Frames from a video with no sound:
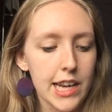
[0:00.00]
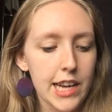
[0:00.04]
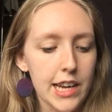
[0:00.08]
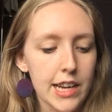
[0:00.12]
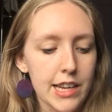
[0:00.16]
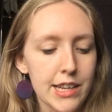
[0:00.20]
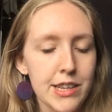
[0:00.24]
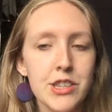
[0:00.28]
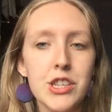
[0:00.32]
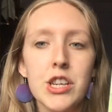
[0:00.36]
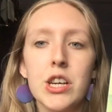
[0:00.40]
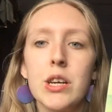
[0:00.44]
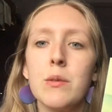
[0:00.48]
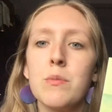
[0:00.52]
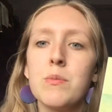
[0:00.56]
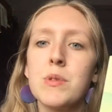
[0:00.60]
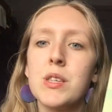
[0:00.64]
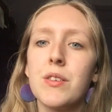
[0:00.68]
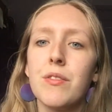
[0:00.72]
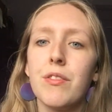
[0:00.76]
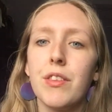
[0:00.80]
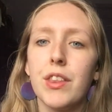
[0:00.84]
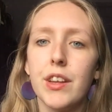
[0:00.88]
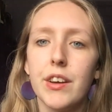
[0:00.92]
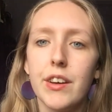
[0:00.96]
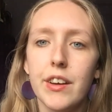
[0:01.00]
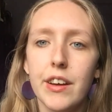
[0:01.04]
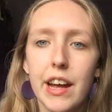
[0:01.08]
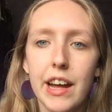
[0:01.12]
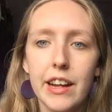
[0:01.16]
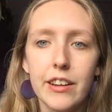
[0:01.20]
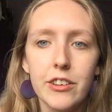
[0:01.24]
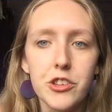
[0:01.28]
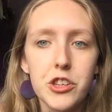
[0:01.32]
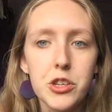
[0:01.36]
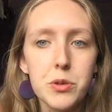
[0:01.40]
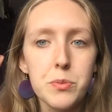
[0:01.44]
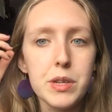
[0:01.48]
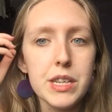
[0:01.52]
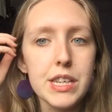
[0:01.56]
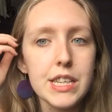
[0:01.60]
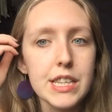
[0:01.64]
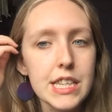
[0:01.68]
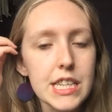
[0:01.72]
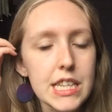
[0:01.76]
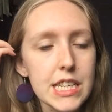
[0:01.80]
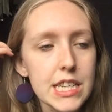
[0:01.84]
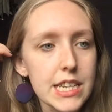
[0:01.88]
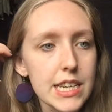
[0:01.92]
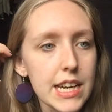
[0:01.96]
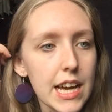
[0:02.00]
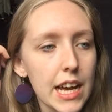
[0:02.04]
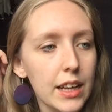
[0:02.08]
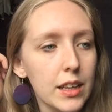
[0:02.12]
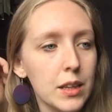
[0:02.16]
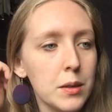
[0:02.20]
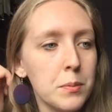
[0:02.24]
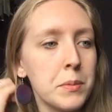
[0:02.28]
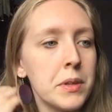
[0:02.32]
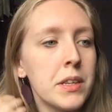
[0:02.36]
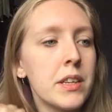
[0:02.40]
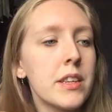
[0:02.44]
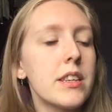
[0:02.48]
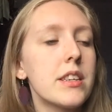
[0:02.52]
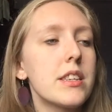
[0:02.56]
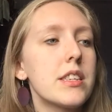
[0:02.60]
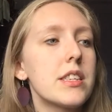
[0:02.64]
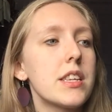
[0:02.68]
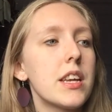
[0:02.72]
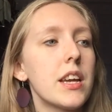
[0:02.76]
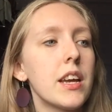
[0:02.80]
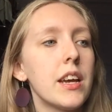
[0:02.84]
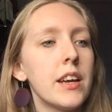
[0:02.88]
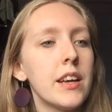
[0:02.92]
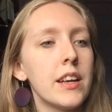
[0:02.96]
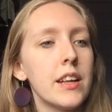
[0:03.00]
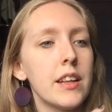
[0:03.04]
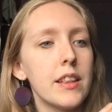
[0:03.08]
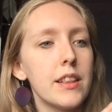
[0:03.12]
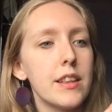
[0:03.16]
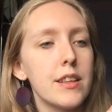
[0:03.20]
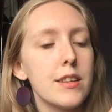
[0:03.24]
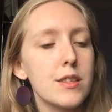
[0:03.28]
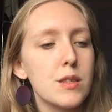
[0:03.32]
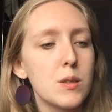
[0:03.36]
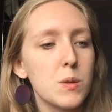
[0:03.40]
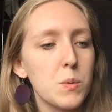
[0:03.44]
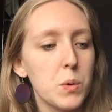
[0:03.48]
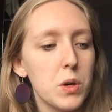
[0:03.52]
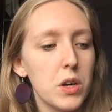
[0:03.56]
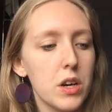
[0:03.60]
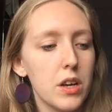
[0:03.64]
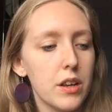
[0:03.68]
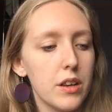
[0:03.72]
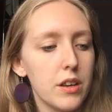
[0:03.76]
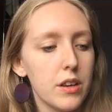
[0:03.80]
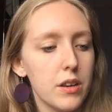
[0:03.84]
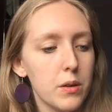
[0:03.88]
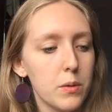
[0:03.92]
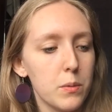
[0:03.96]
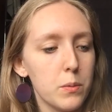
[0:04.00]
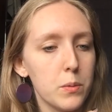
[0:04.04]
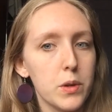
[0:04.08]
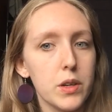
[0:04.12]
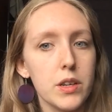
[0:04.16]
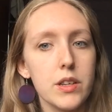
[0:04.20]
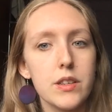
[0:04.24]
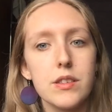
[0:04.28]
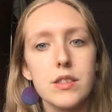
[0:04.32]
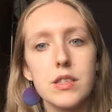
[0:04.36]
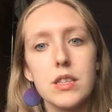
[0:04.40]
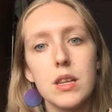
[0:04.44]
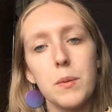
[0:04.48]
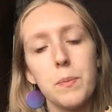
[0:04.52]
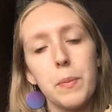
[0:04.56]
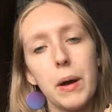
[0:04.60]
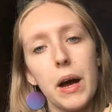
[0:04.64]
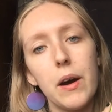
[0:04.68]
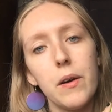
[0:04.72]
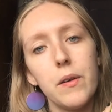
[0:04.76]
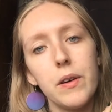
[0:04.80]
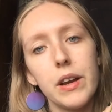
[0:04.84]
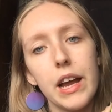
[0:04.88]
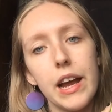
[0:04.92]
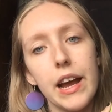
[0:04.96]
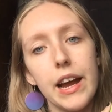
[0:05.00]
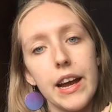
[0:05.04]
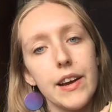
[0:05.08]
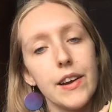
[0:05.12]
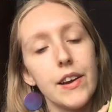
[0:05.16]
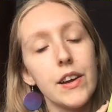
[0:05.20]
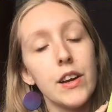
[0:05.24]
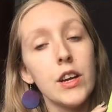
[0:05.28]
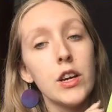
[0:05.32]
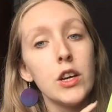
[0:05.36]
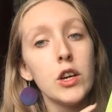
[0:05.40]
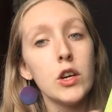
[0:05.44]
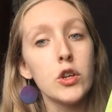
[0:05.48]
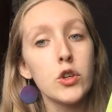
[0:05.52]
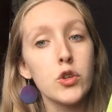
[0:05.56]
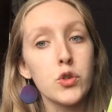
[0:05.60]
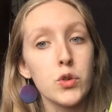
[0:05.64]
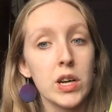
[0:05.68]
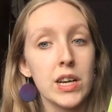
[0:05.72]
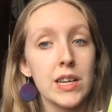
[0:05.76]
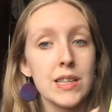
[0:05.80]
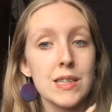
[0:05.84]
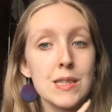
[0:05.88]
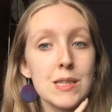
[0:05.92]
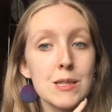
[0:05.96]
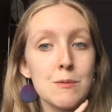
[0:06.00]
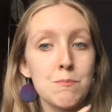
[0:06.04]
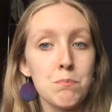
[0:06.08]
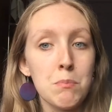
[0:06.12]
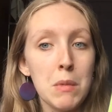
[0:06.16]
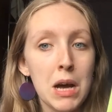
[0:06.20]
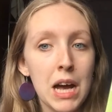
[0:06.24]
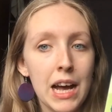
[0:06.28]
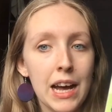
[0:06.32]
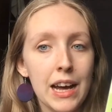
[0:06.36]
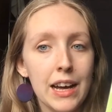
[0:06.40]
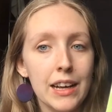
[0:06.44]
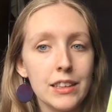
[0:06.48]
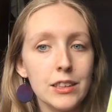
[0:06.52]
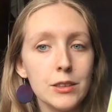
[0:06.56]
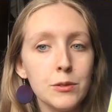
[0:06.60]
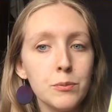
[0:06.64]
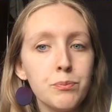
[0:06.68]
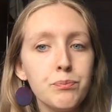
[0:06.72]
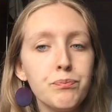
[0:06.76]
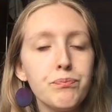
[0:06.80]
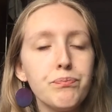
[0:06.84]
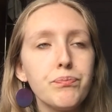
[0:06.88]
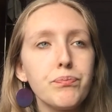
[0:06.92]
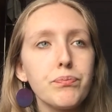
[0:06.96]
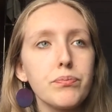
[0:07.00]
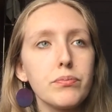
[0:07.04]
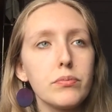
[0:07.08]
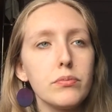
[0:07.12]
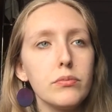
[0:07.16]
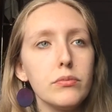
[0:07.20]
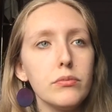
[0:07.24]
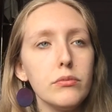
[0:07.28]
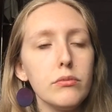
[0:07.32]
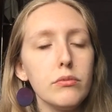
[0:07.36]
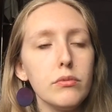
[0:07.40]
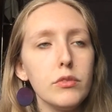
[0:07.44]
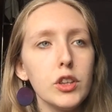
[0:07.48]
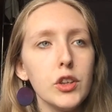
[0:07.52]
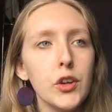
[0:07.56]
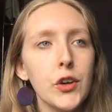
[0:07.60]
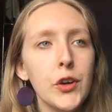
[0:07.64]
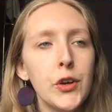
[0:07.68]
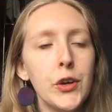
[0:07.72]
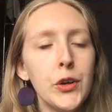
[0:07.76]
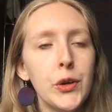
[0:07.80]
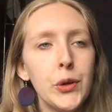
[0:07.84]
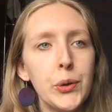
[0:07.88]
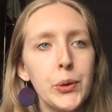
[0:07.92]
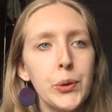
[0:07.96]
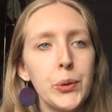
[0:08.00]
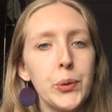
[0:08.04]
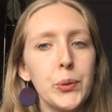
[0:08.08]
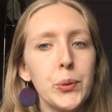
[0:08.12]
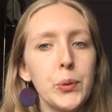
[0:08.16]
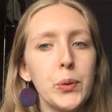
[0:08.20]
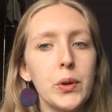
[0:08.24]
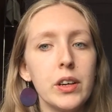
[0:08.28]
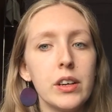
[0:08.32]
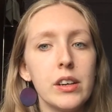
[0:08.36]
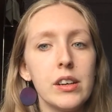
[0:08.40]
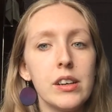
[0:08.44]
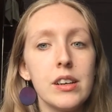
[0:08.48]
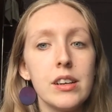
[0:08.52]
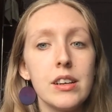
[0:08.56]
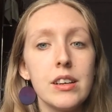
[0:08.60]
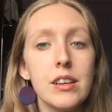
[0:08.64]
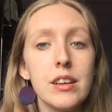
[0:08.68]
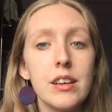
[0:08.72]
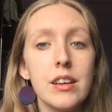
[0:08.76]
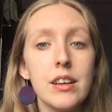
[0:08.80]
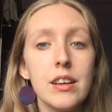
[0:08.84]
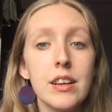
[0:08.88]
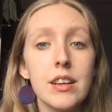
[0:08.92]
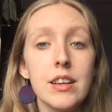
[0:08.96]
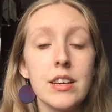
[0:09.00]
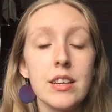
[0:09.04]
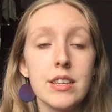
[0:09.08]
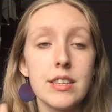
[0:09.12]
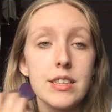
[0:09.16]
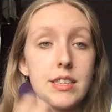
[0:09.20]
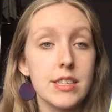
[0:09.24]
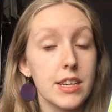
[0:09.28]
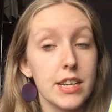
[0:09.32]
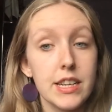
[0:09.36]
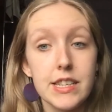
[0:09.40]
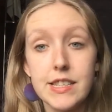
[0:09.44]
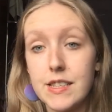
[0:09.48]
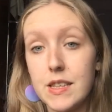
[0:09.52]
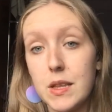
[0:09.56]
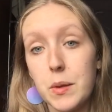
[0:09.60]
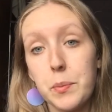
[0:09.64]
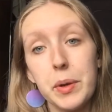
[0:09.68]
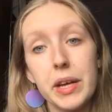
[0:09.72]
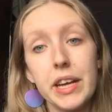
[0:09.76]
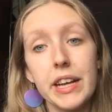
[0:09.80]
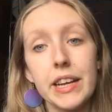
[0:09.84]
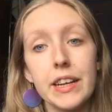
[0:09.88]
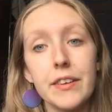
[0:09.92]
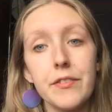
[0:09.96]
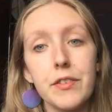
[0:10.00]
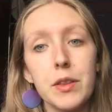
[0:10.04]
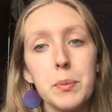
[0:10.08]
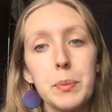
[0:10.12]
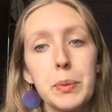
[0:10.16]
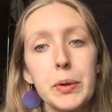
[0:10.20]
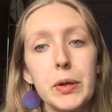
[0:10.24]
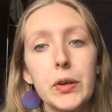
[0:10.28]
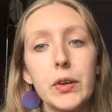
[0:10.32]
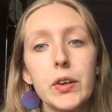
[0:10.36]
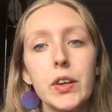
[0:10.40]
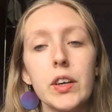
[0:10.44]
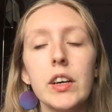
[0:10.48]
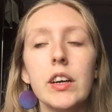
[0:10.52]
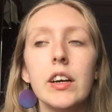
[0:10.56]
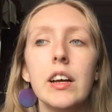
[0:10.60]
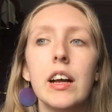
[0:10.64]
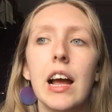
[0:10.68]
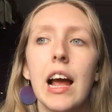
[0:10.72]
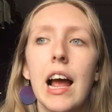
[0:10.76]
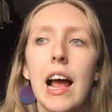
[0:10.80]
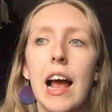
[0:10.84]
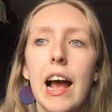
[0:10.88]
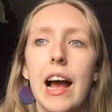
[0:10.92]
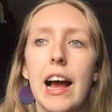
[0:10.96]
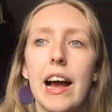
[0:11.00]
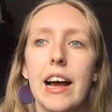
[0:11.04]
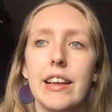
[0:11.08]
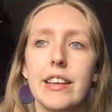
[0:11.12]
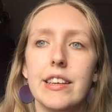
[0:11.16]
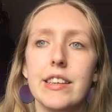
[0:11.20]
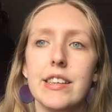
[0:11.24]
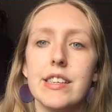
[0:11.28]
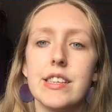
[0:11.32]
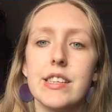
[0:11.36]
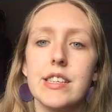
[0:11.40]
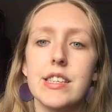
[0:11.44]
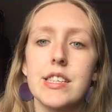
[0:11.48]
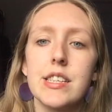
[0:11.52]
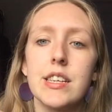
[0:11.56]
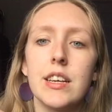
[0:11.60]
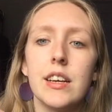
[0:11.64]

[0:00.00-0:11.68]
In terms of the LGBT element, this one was about a trans man who dies at the beginning of the book, and